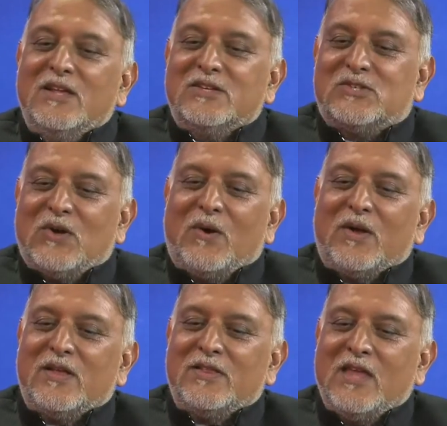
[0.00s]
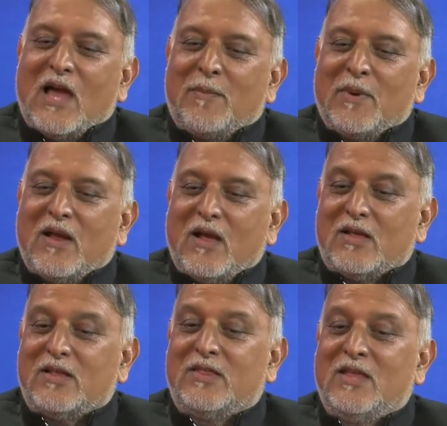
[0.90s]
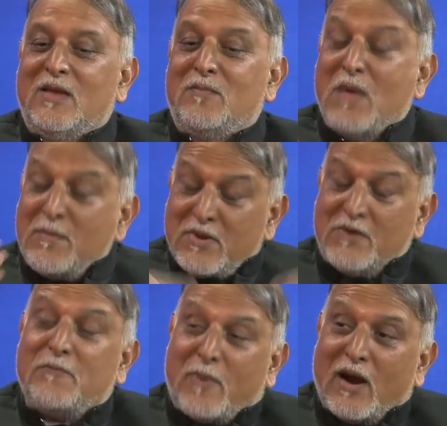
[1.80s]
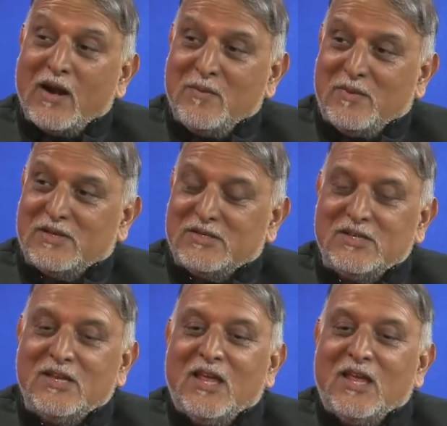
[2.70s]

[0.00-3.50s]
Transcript: So the member of parliament